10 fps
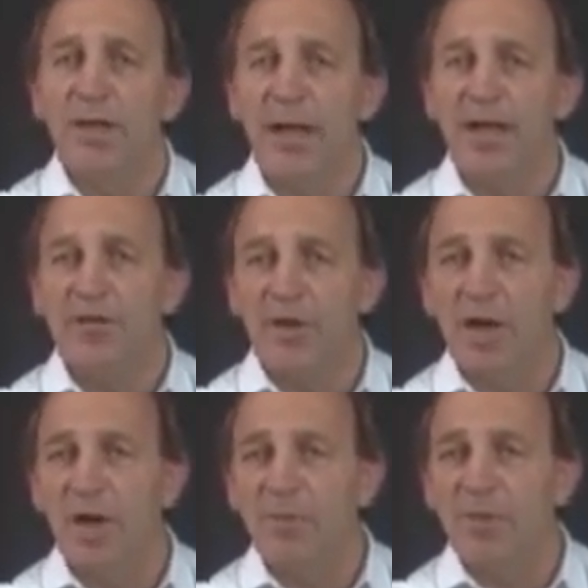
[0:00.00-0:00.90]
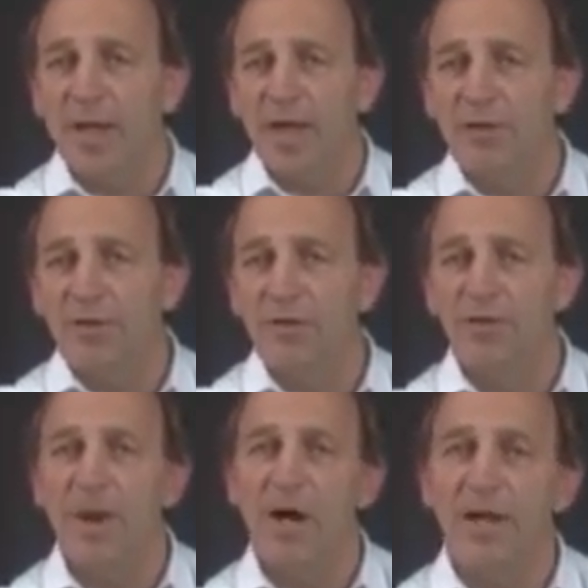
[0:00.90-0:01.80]
gait, arms, legs and
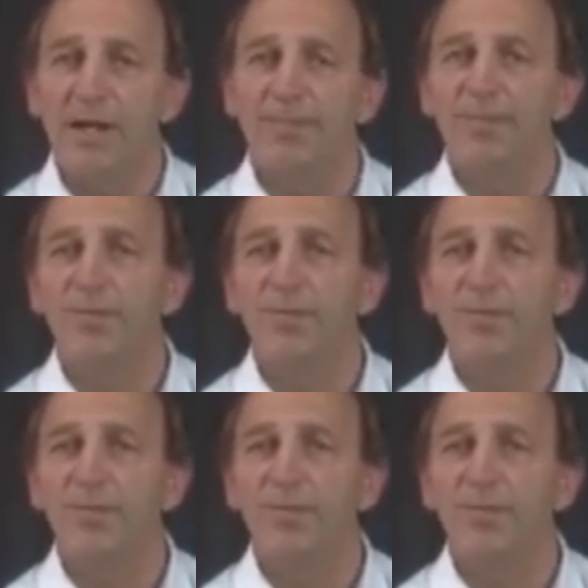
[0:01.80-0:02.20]
spine.